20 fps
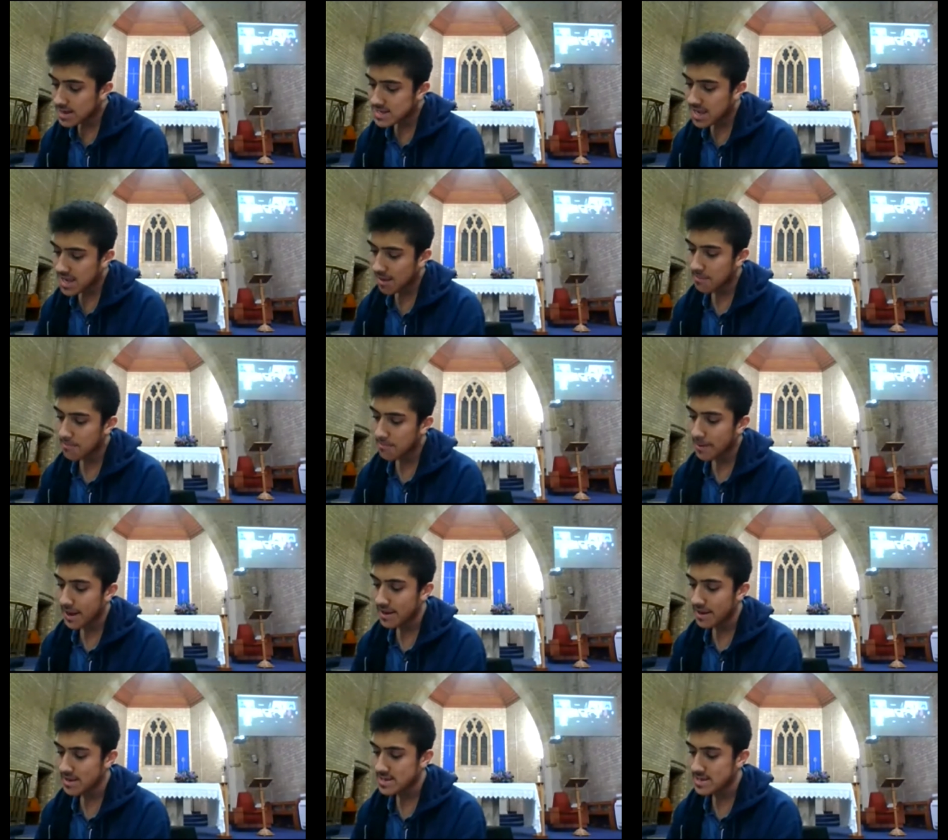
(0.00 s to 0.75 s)
Simon
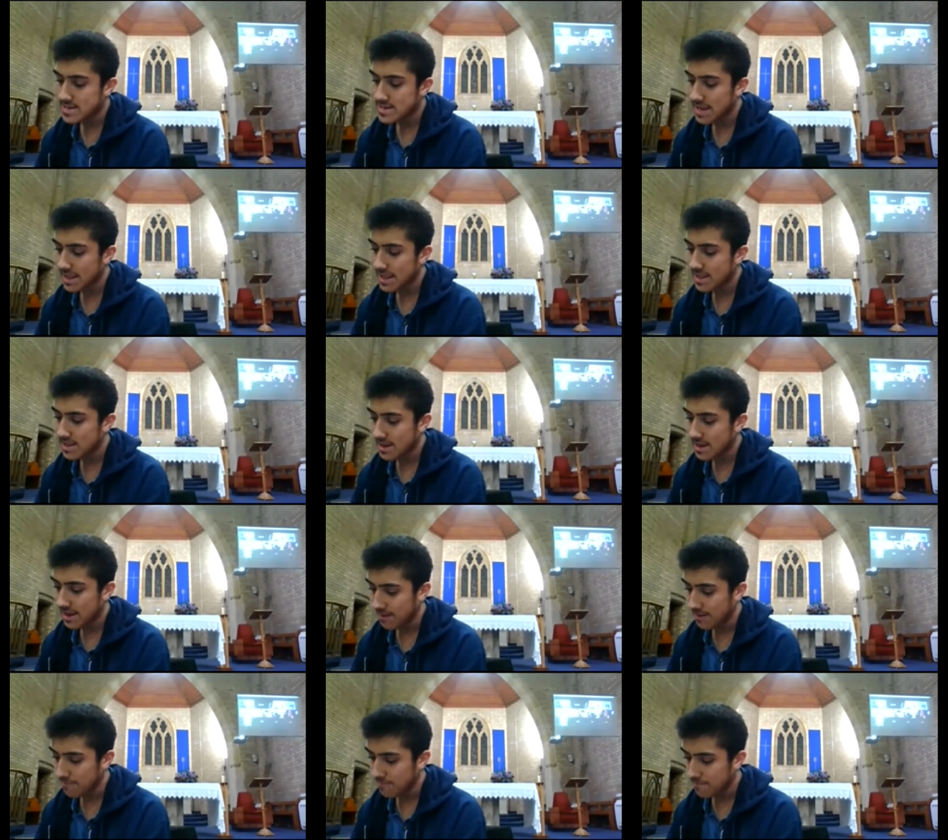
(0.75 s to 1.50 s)
Peter said to
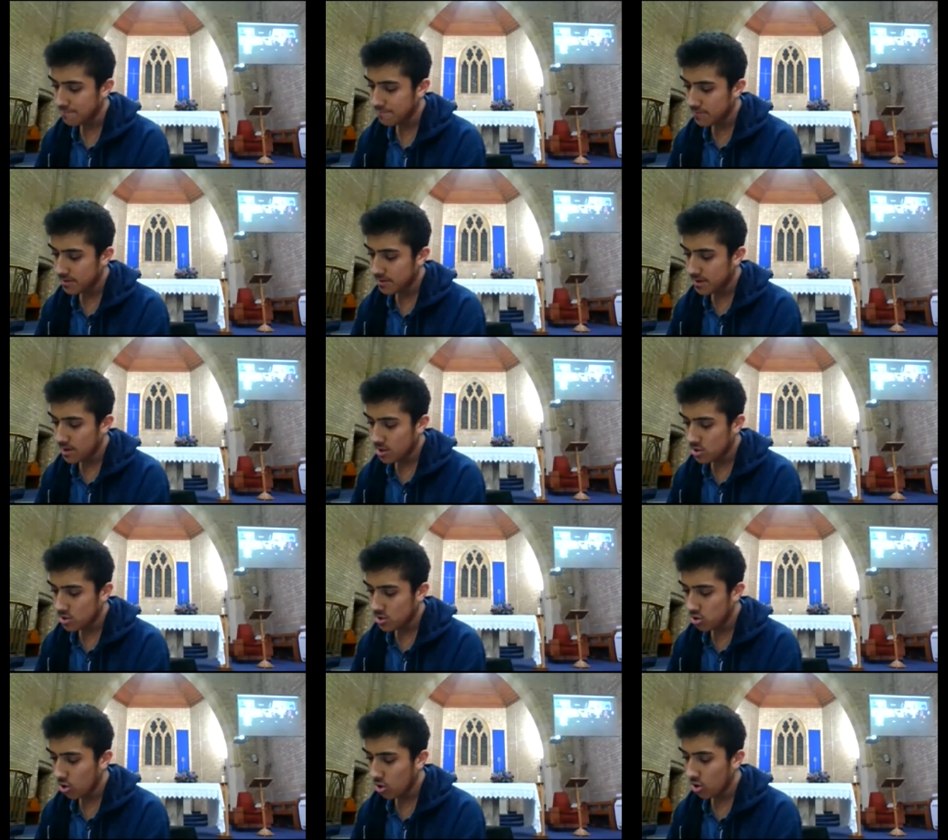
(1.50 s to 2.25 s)
him,
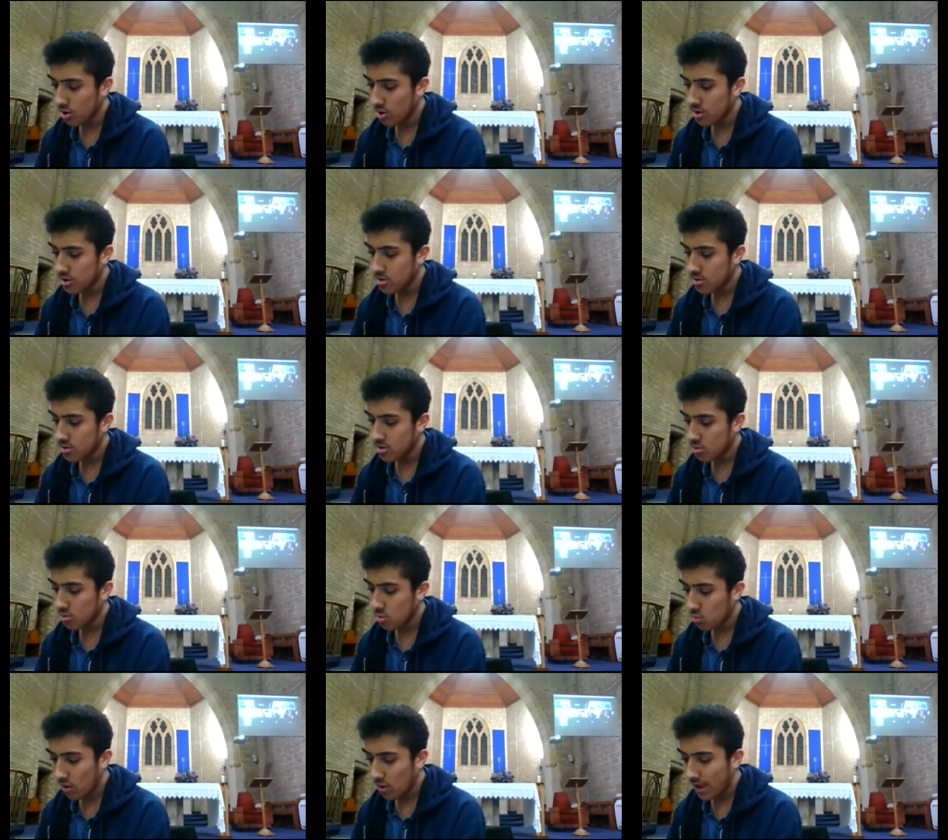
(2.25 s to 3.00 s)
Lord,
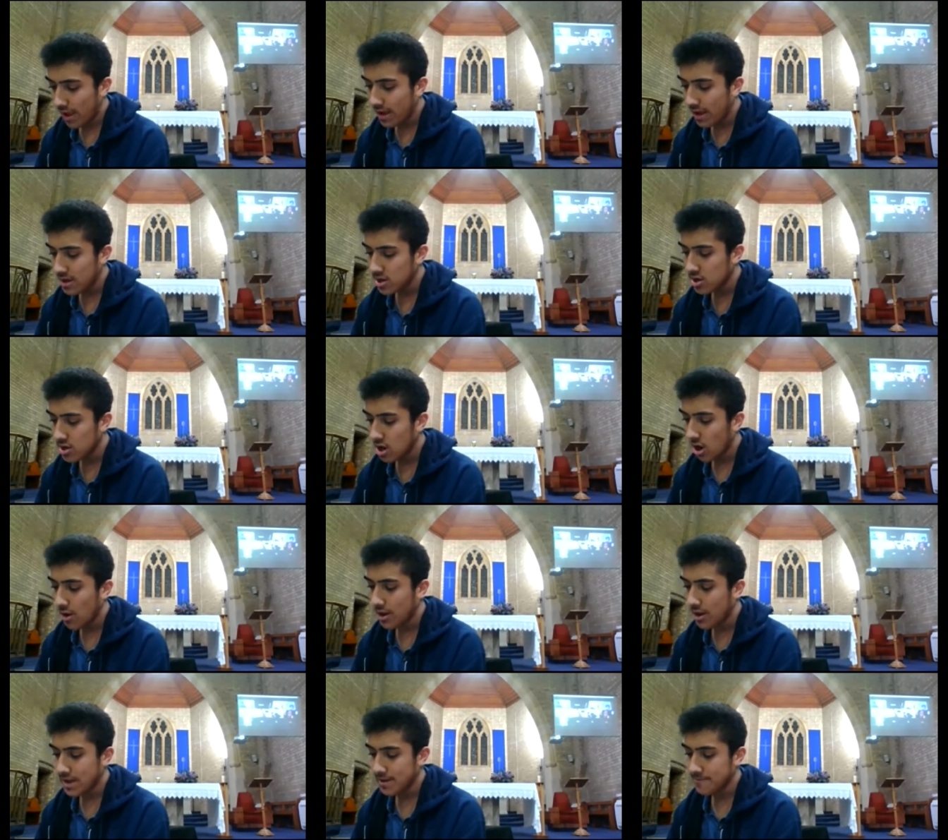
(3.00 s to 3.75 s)
where are you
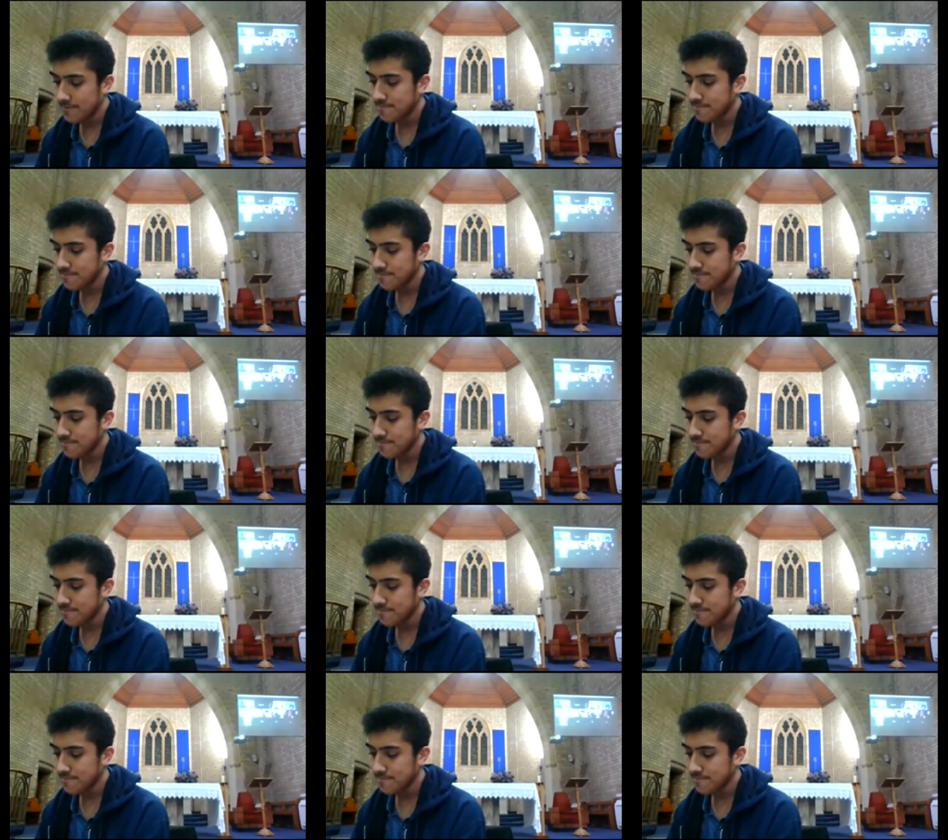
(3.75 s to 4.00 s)
going?